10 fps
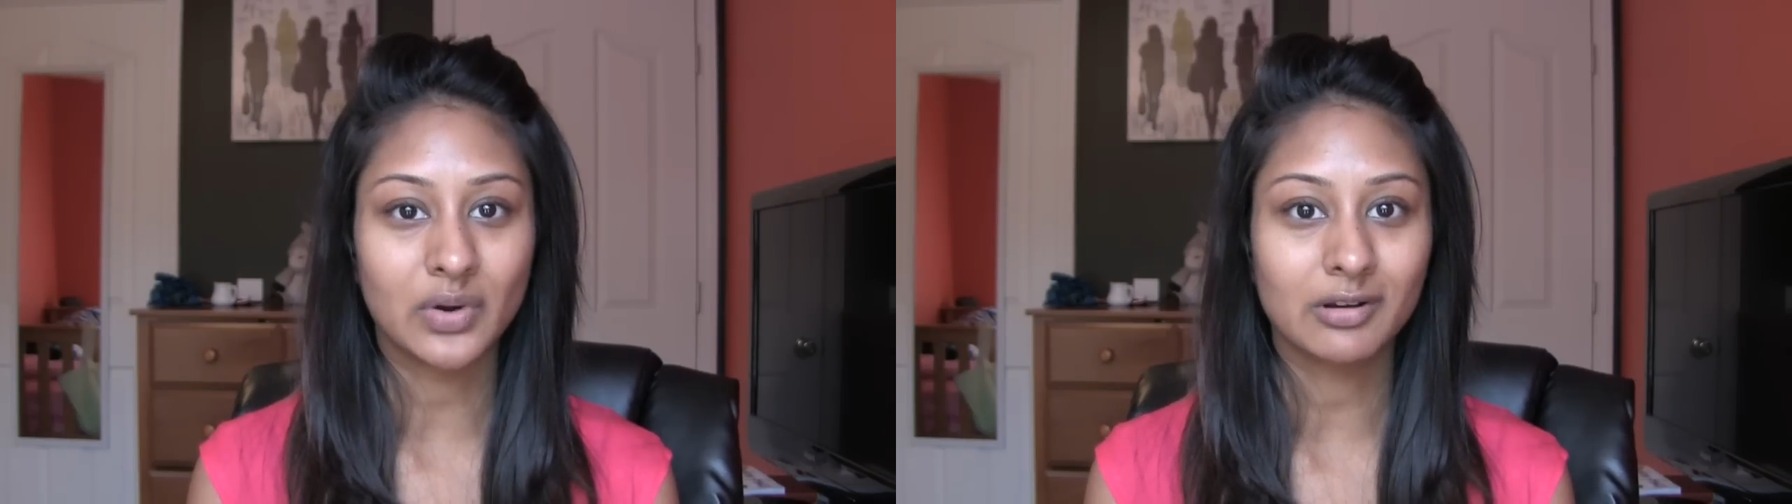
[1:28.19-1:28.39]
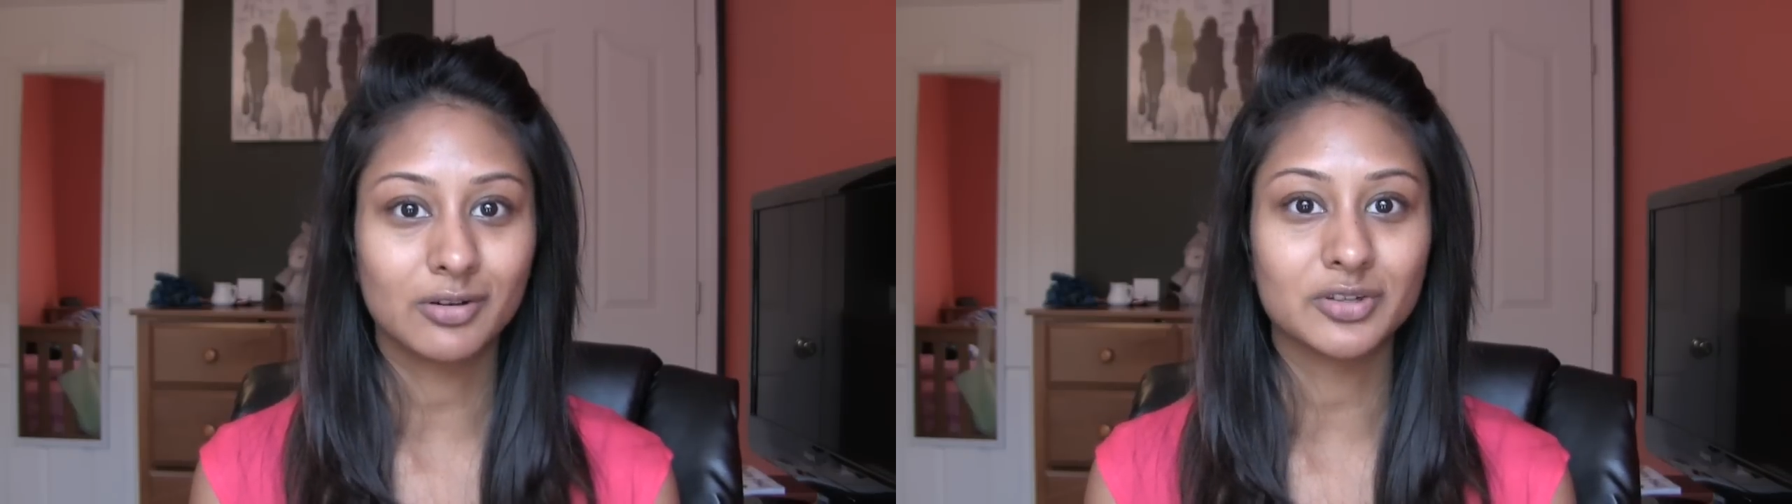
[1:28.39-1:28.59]

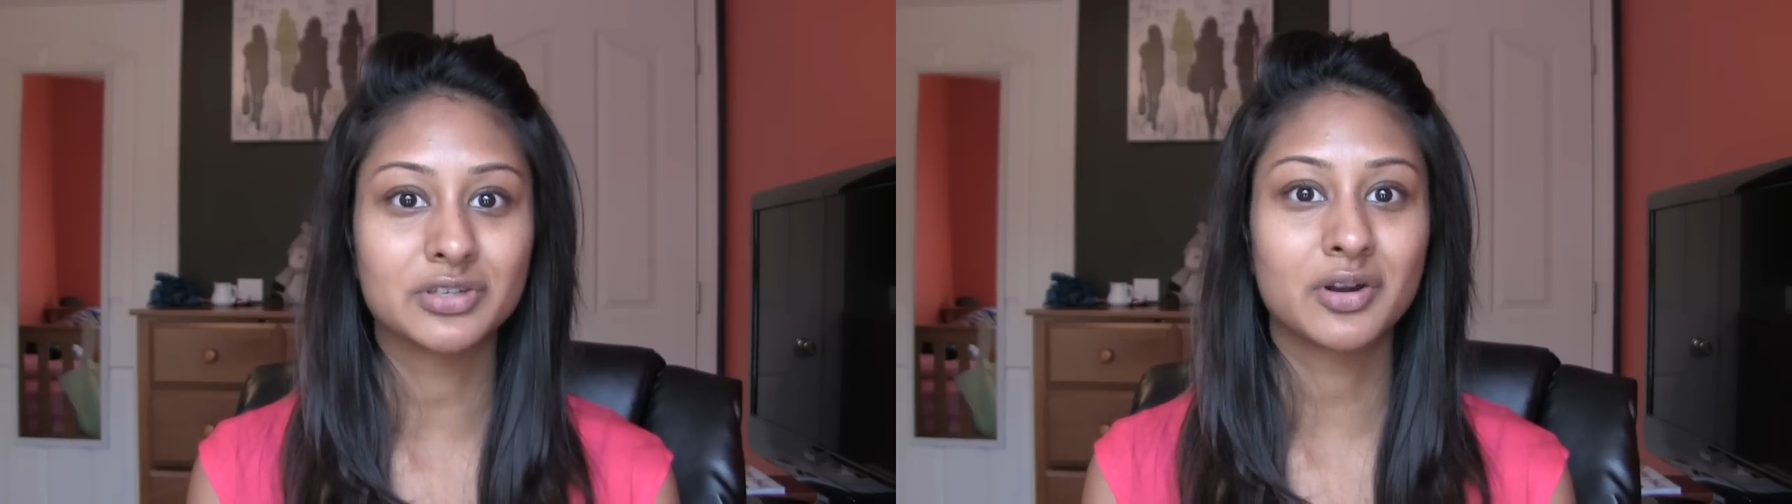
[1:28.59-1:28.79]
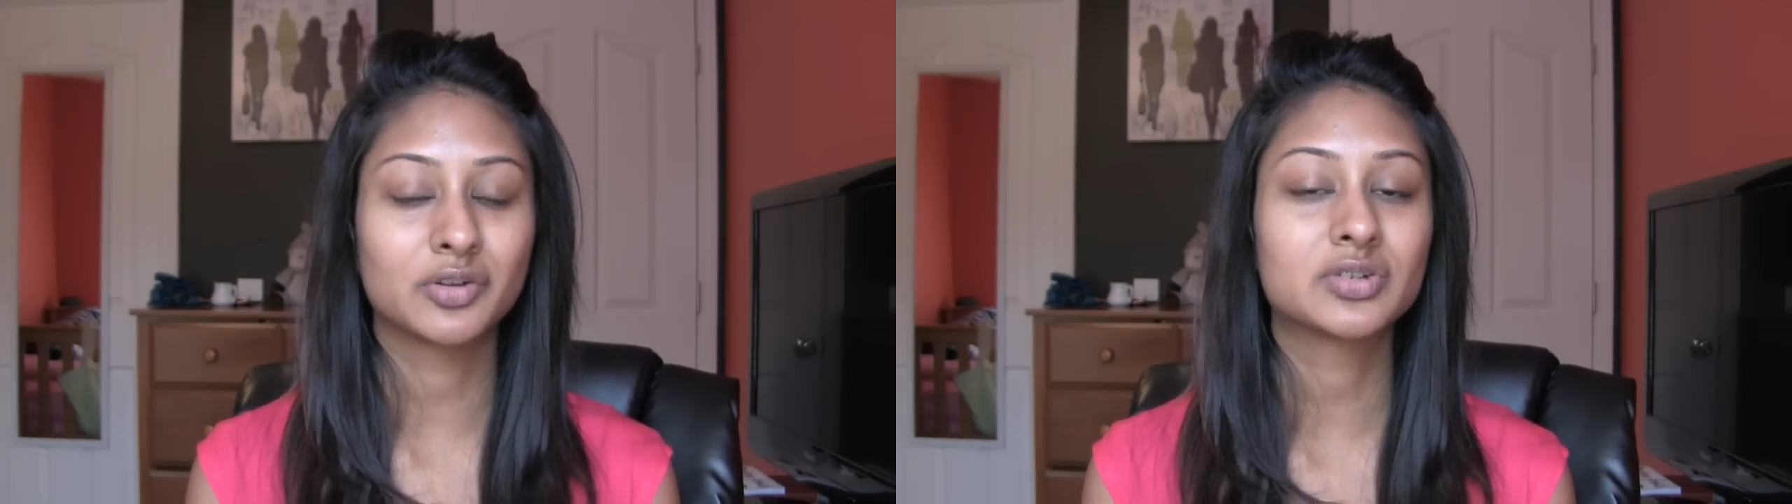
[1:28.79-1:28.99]
wrinkles,
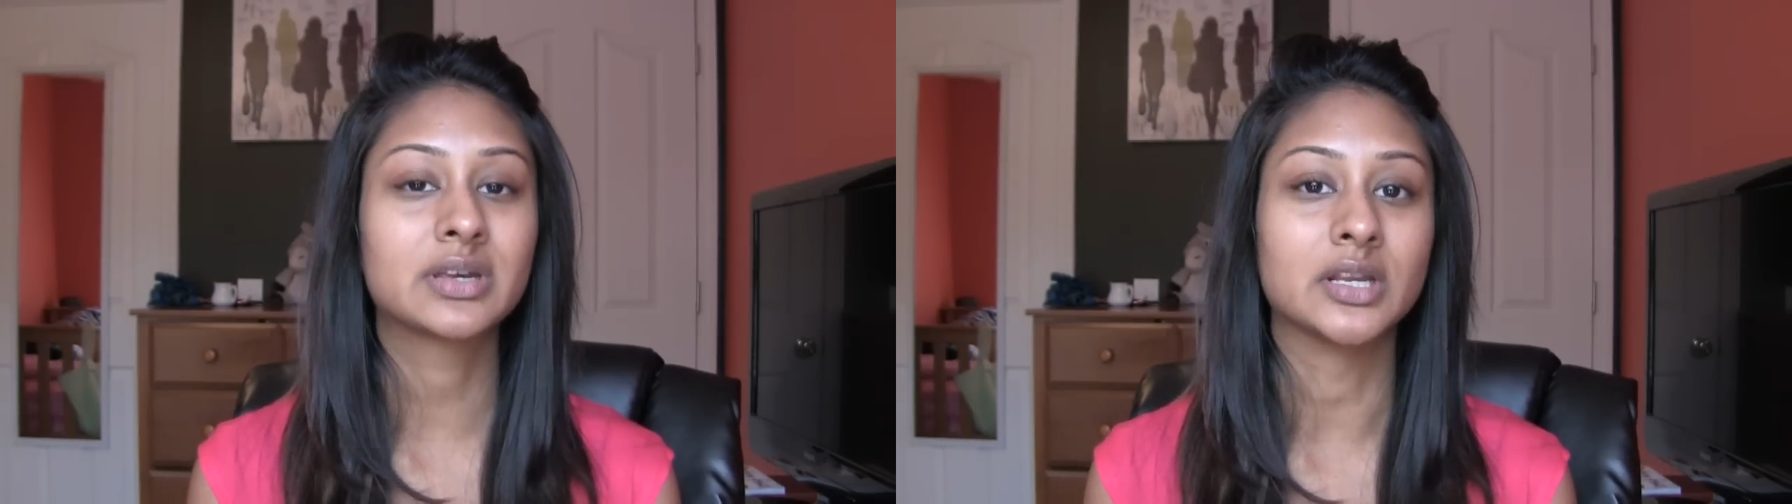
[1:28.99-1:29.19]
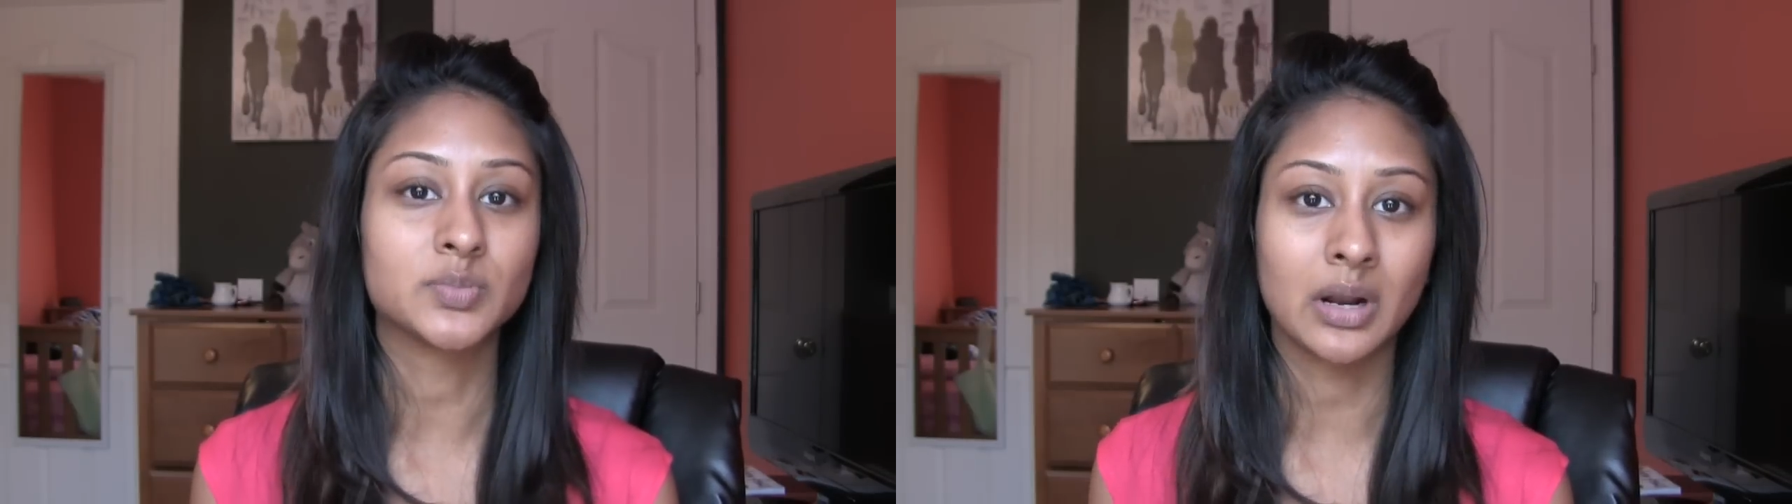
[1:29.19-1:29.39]
you know their
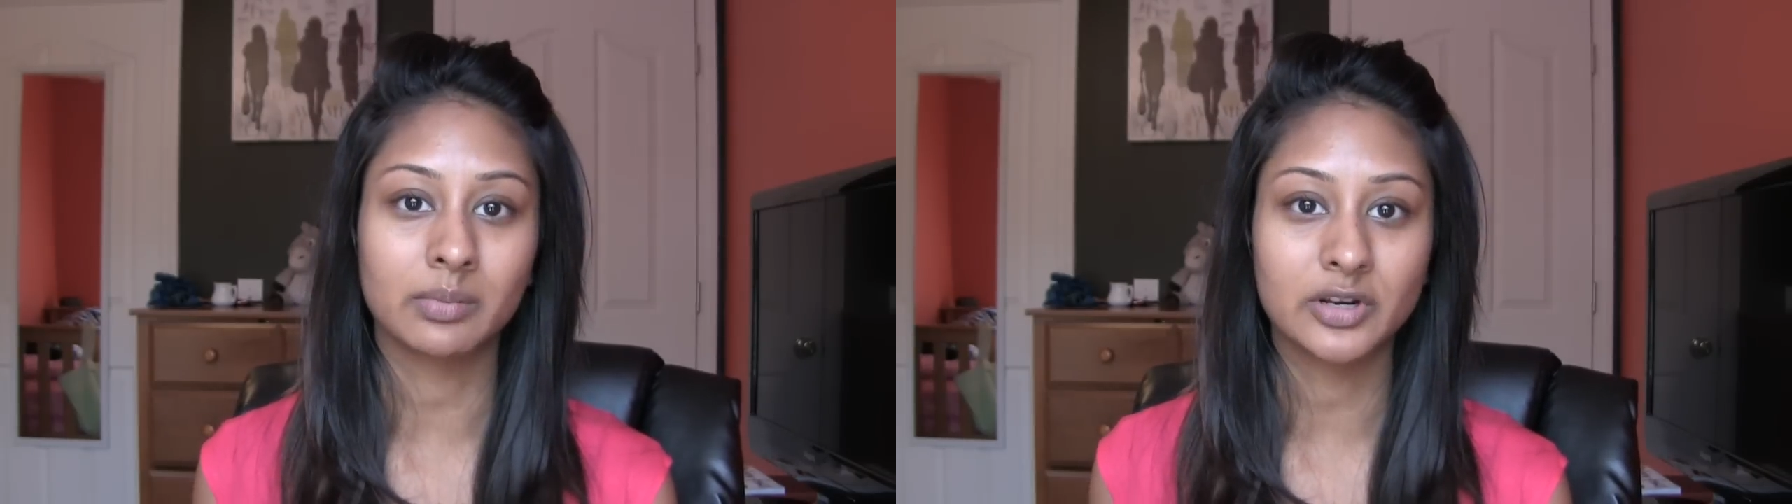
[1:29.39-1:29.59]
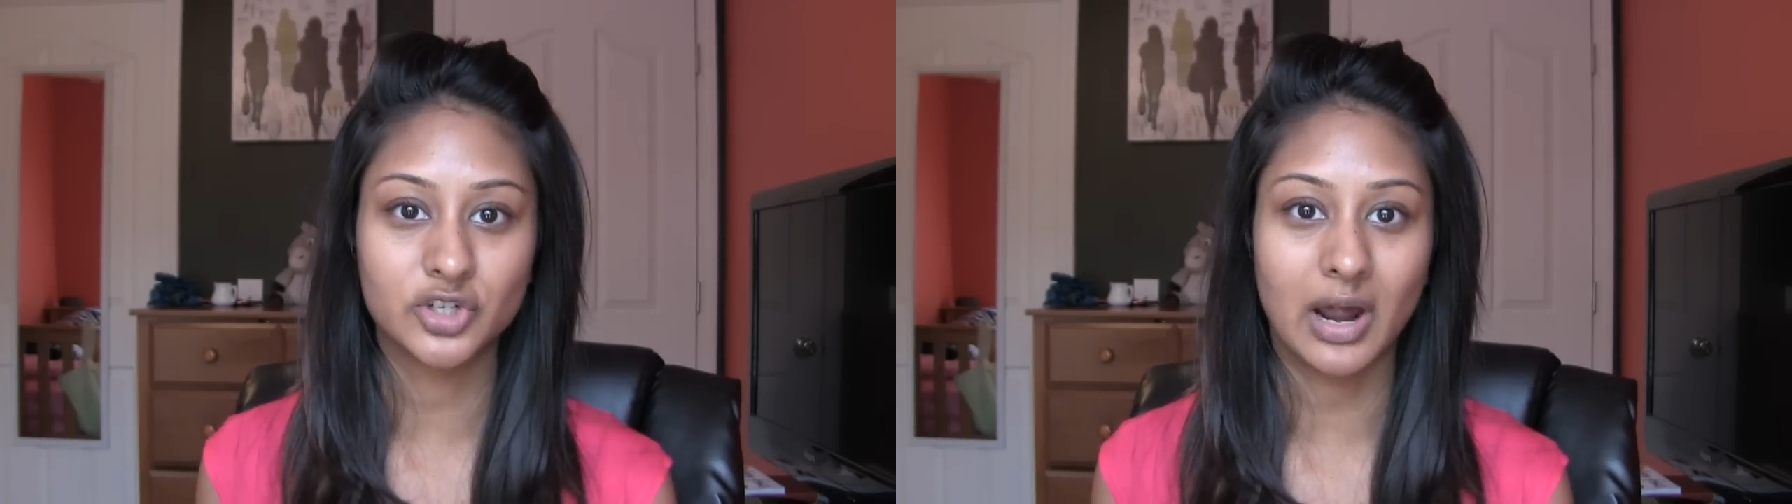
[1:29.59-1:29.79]
skin is
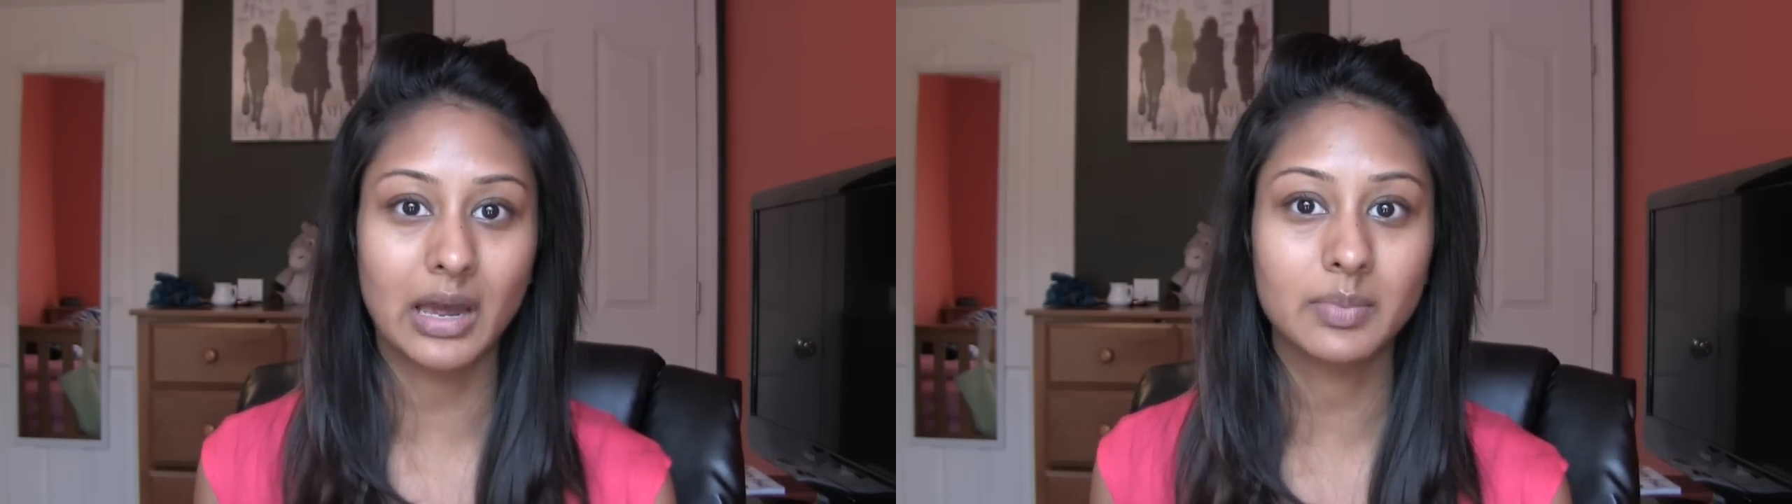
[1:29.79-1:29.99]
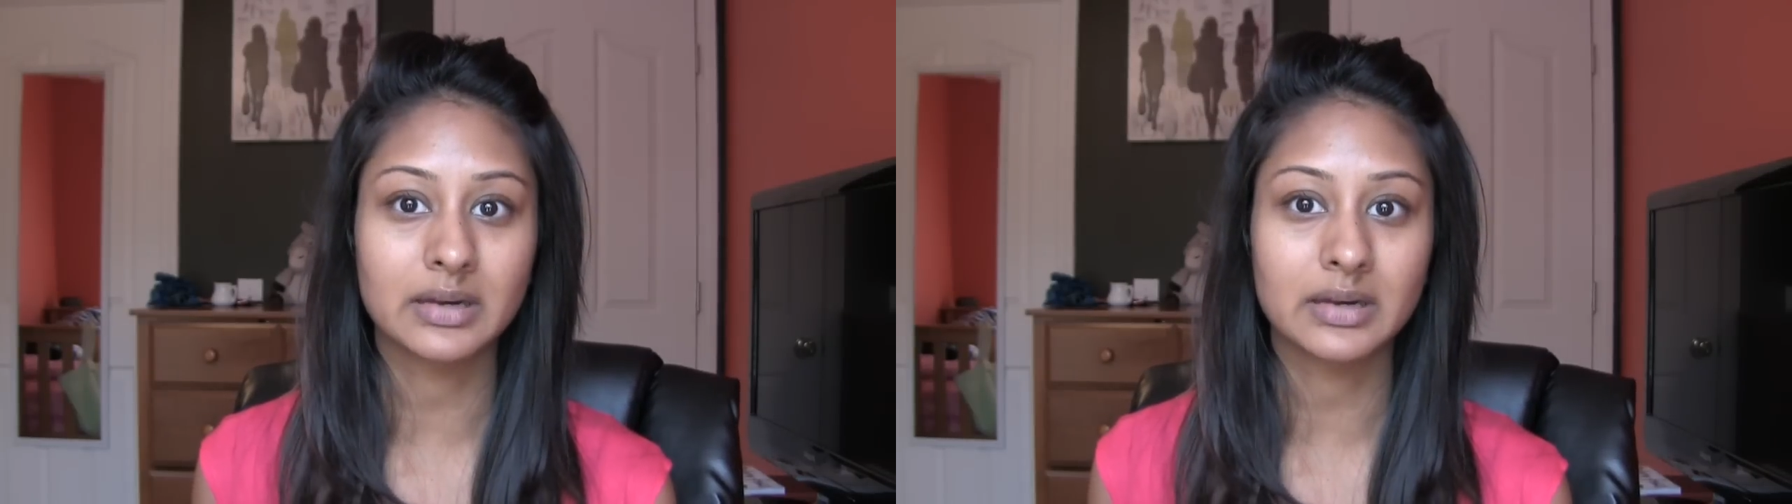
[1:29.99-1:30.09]
probably dry